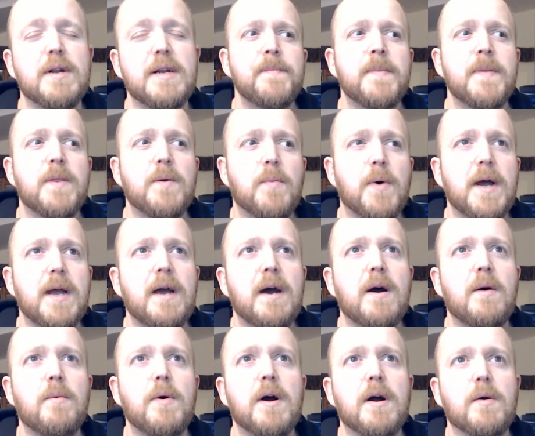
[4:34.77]
And the way
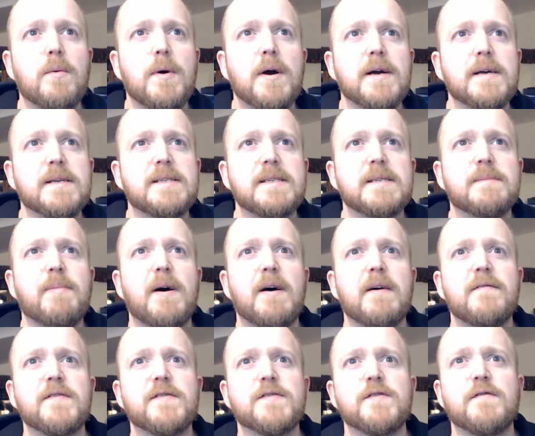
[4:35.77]
her work works, it's part
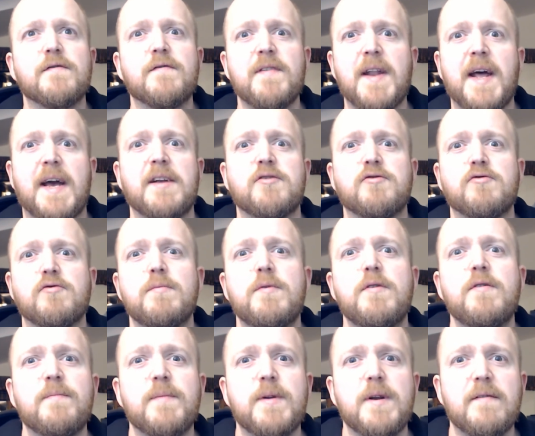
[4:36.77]
of the sort of natural
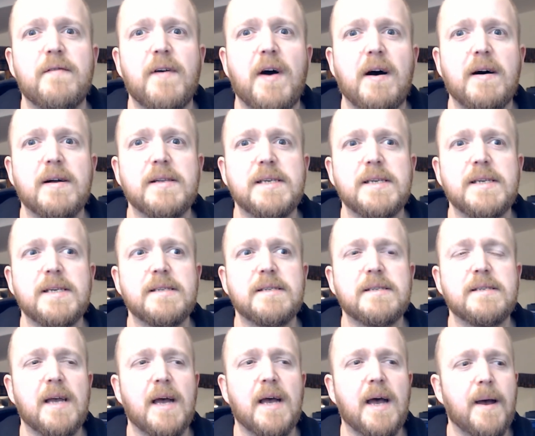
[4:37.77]
movement of
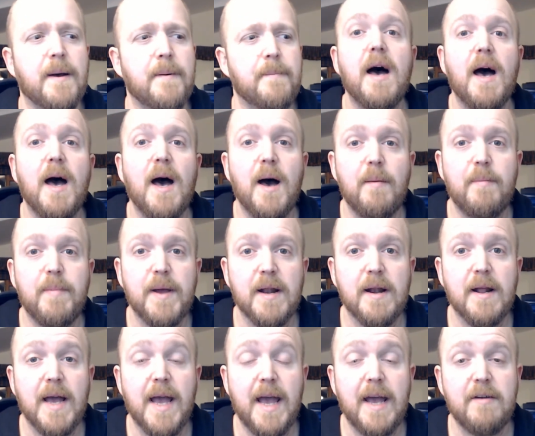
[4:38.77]
artists, a bit
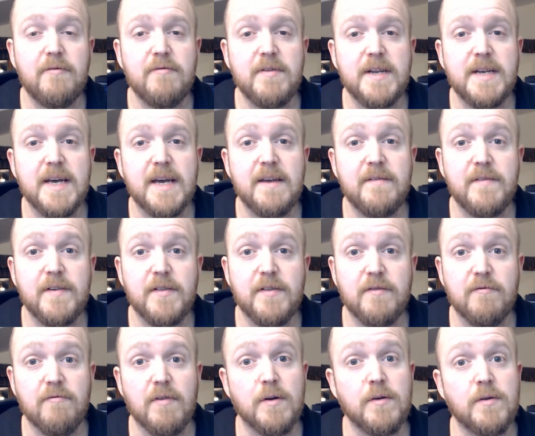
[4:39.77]
like Henry David
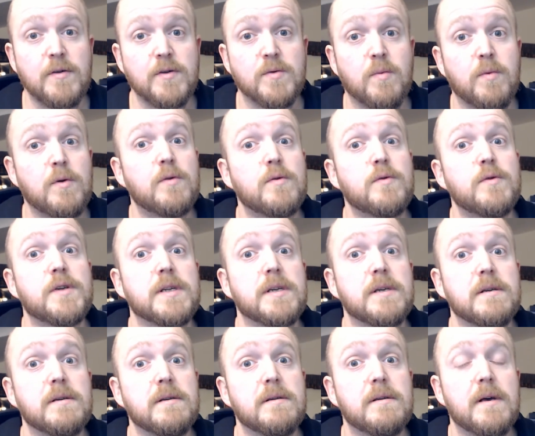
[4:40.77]
Thoreau's
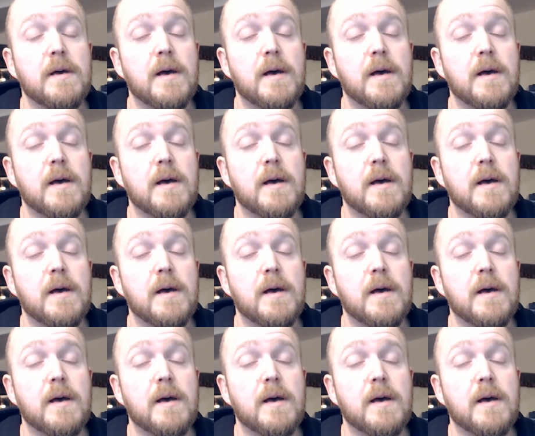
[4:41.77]
Walden.